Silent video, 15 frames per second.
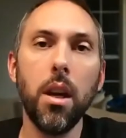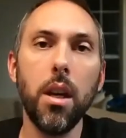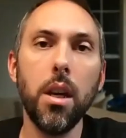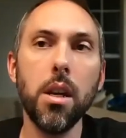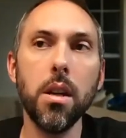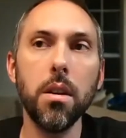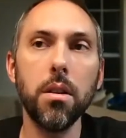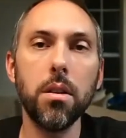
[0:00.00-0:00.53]

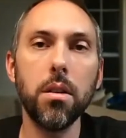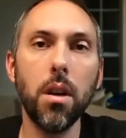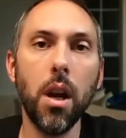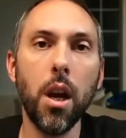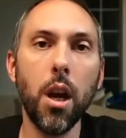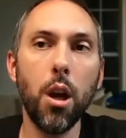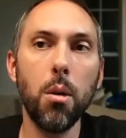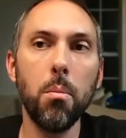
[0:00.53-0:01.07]
is
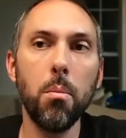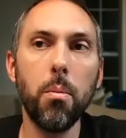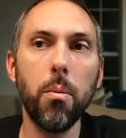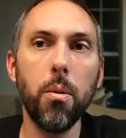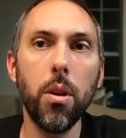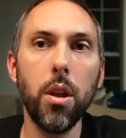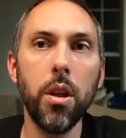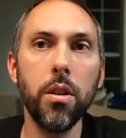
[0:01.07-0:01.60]

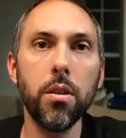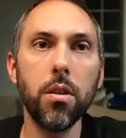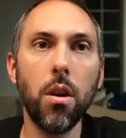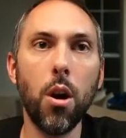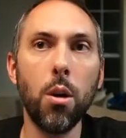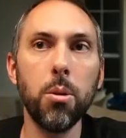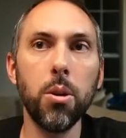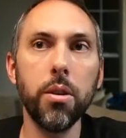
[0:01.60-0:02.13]

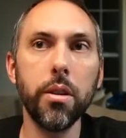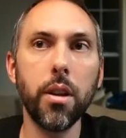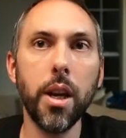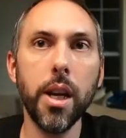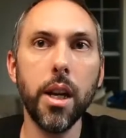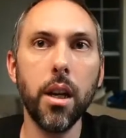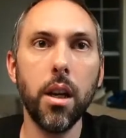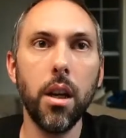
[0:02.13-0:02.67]
almost
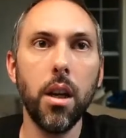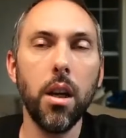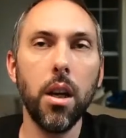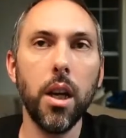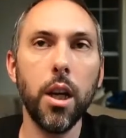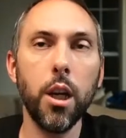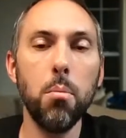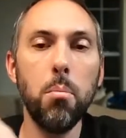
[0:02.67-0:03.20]
like
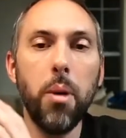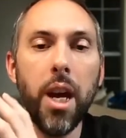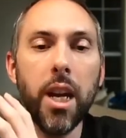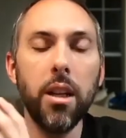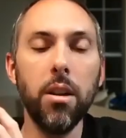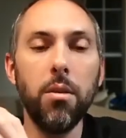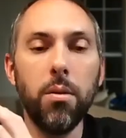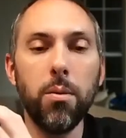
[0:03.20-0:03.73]
an
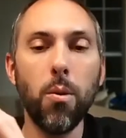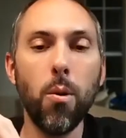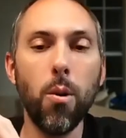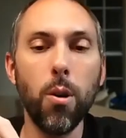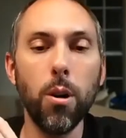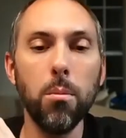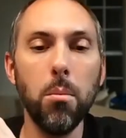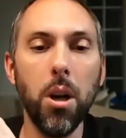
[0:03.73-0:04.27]
embedded
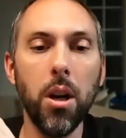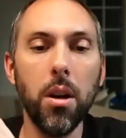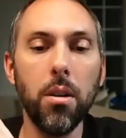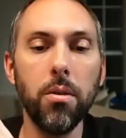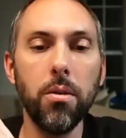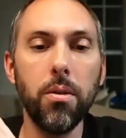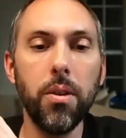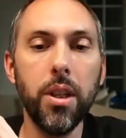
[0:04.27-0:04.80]
form
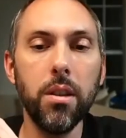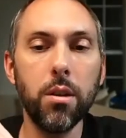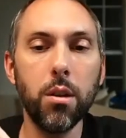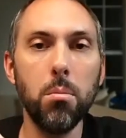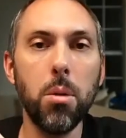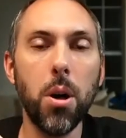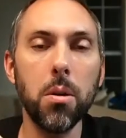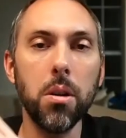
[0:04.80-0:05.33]
of these
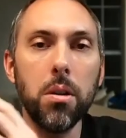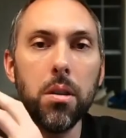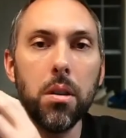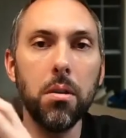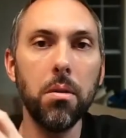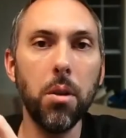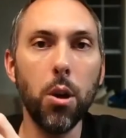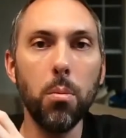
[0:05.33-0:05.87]
components
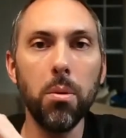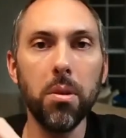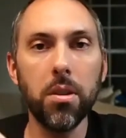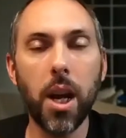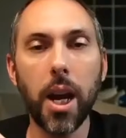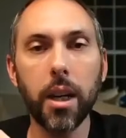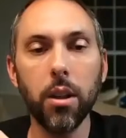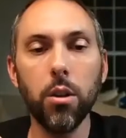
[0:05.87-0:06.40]
of
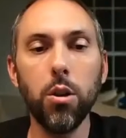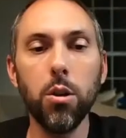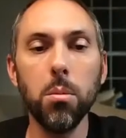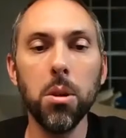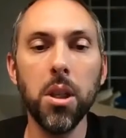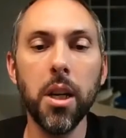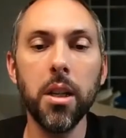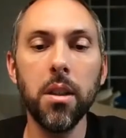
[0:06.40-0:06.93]
OpenStack and
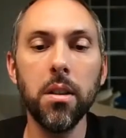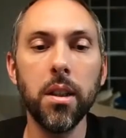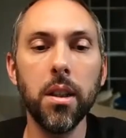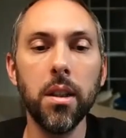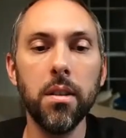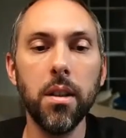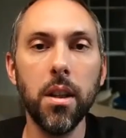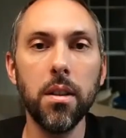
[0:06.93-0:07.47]
Kubernetes, in
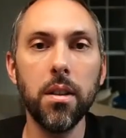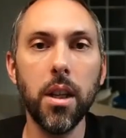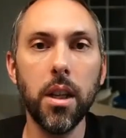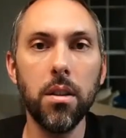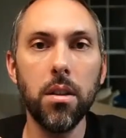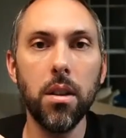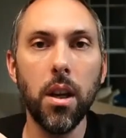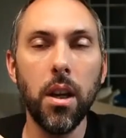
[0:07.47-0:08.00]
the sense
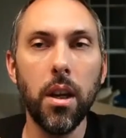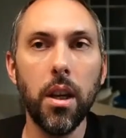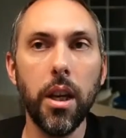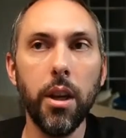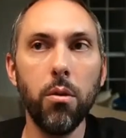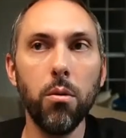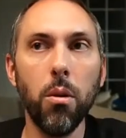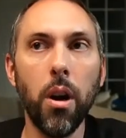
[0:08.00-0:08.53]
that
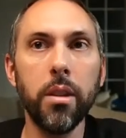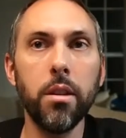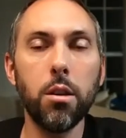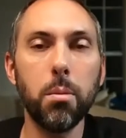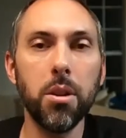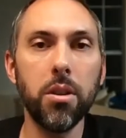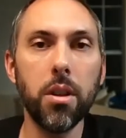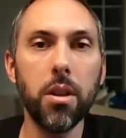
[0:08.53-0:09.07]
It runs
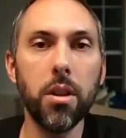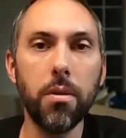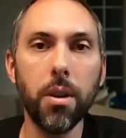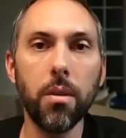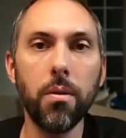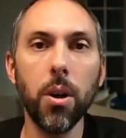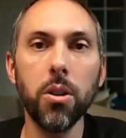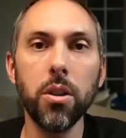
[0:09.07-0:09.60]

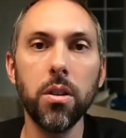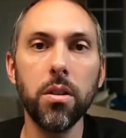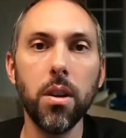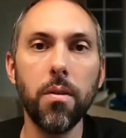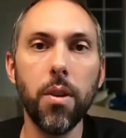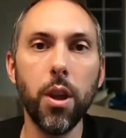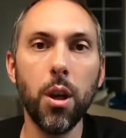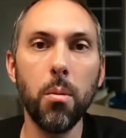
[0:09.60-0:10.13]
specific versions
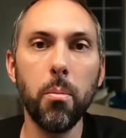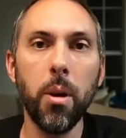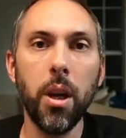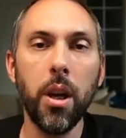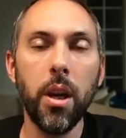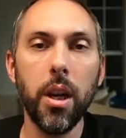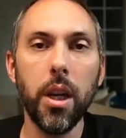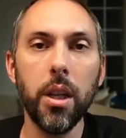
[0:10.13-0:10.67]
of them.
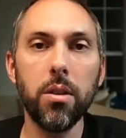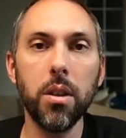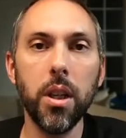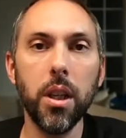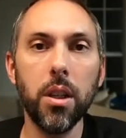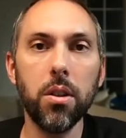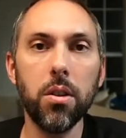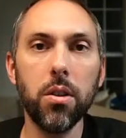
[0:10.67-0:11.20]
It's
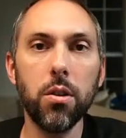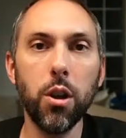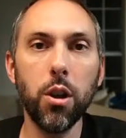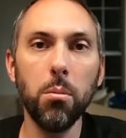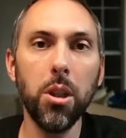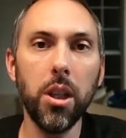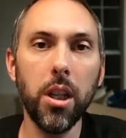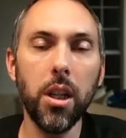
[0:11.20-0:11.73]

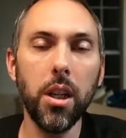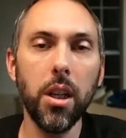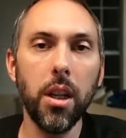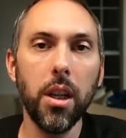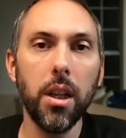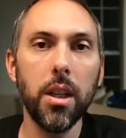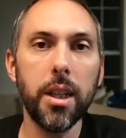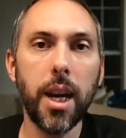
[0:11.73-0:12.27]
extremely
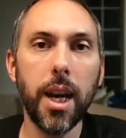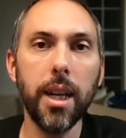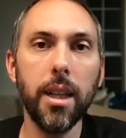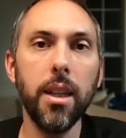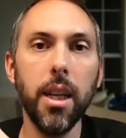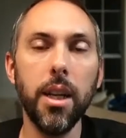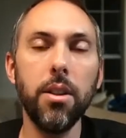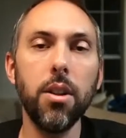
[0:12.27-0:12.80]

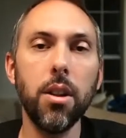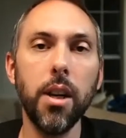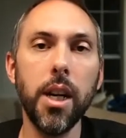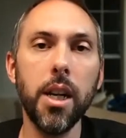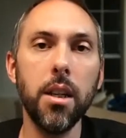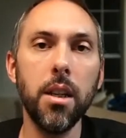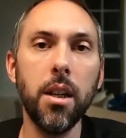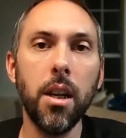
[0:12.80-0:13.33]
tightly
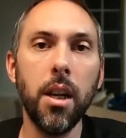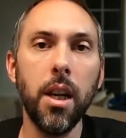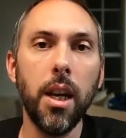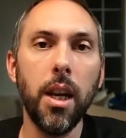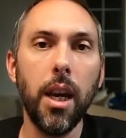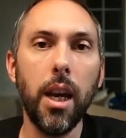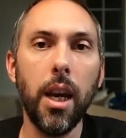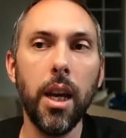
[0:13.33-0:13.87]
integrated,
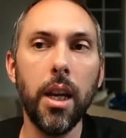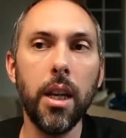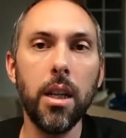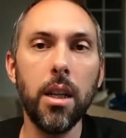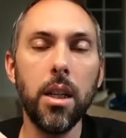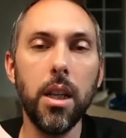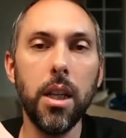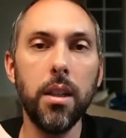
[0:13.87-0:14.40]

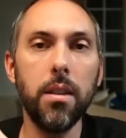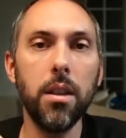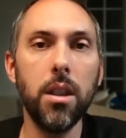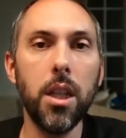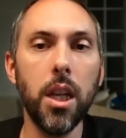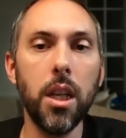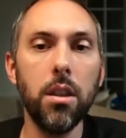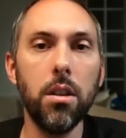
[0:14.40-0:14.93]
and it's
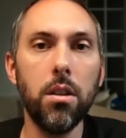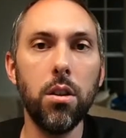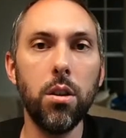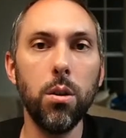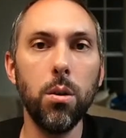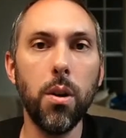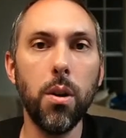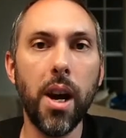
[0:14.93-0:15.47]
intended
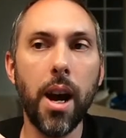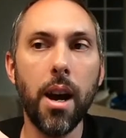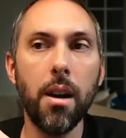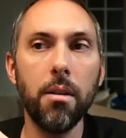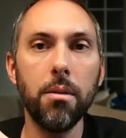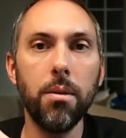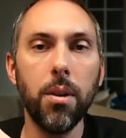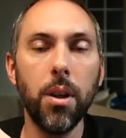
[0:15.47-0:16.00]
to
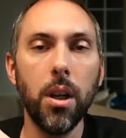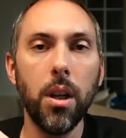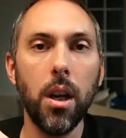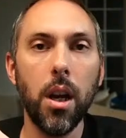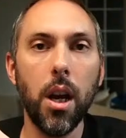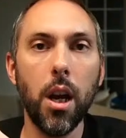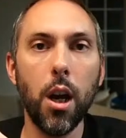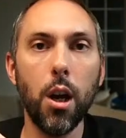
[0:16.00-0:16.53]
have
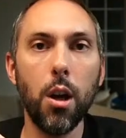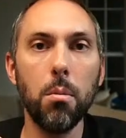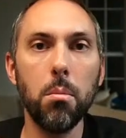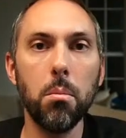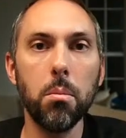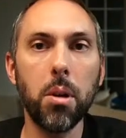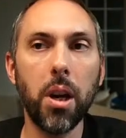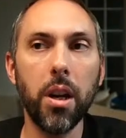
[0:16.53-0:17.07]

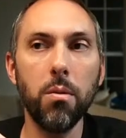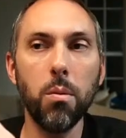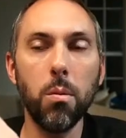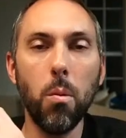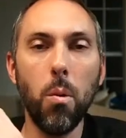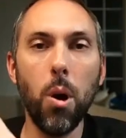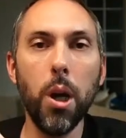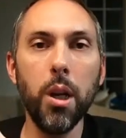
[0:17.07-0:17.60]
kind of
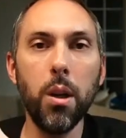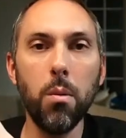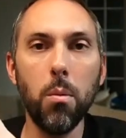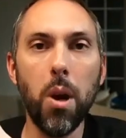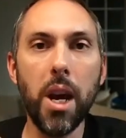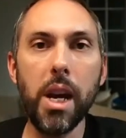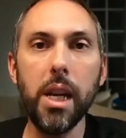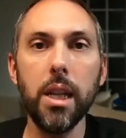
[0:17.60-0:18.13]
one
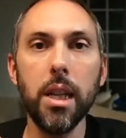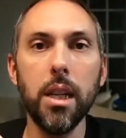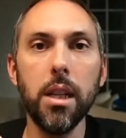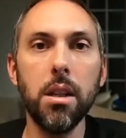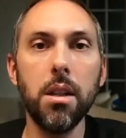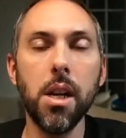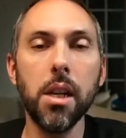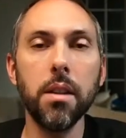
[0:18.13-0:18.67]
way that
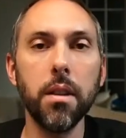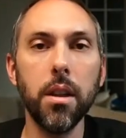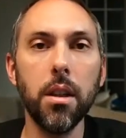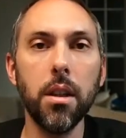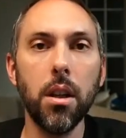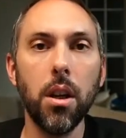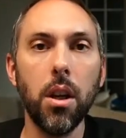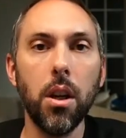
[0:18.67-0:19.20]
it does
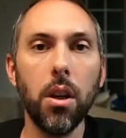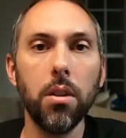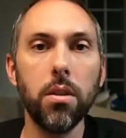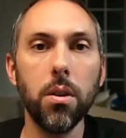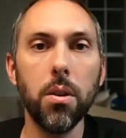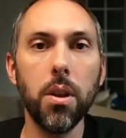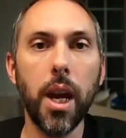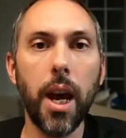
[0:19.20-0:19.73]
it,
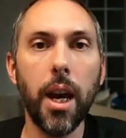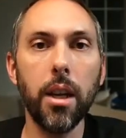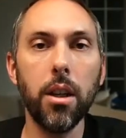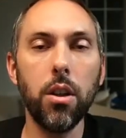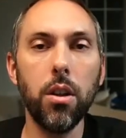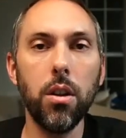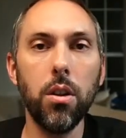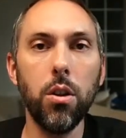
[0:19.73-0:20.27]
so
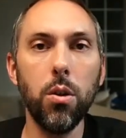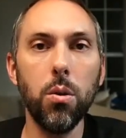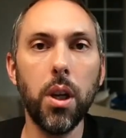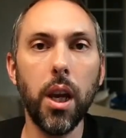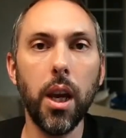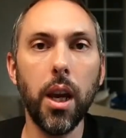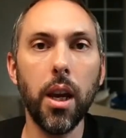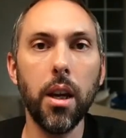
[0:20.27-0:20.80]
that you
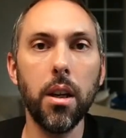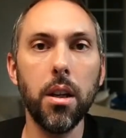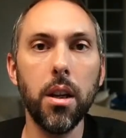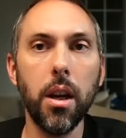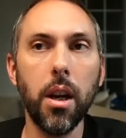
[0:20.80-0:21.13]
can